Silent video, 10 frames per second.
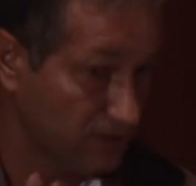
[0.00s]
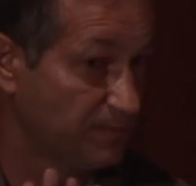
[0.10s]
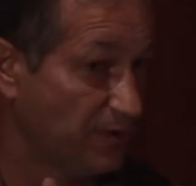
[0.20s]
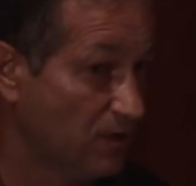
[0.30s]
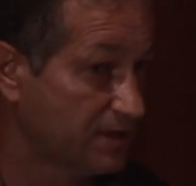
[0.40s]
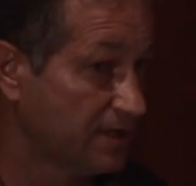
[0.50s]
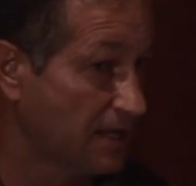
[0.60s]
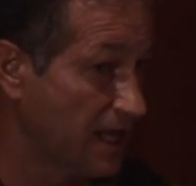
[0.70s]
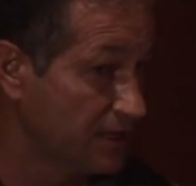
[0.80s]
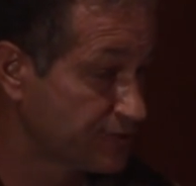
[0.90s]
the Balkan
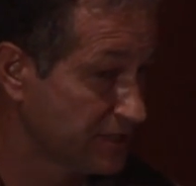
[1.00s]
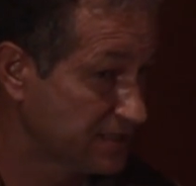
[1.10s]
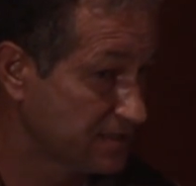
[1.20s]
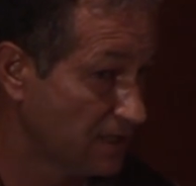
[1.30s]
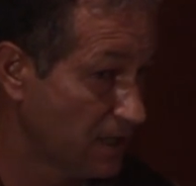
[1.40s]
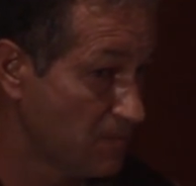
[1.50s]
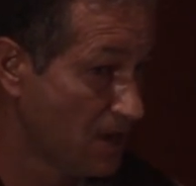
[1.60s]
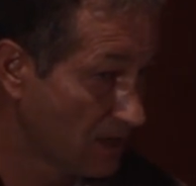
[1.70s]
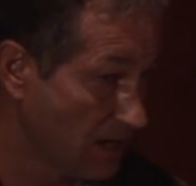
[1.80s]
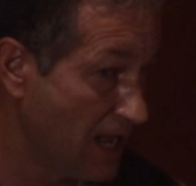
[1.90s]
countries
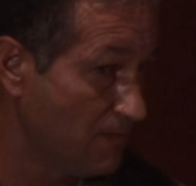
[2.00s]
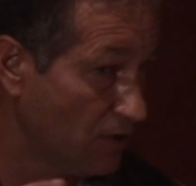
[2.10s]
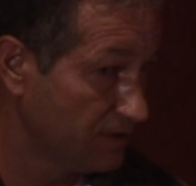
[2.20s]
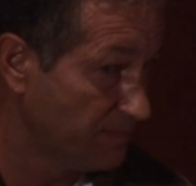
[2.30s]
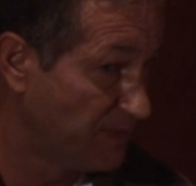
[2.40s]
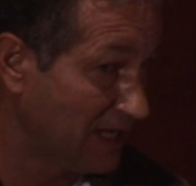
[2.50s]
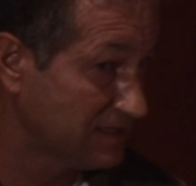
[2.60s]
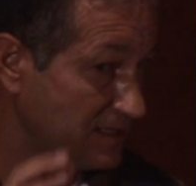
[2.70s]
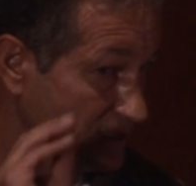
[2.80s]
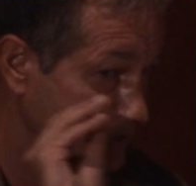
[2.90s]
come on the
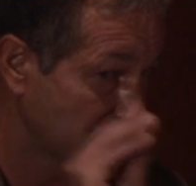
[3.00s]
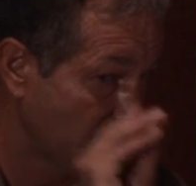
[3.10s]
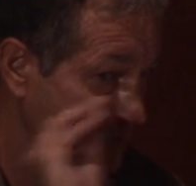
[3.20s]
buses,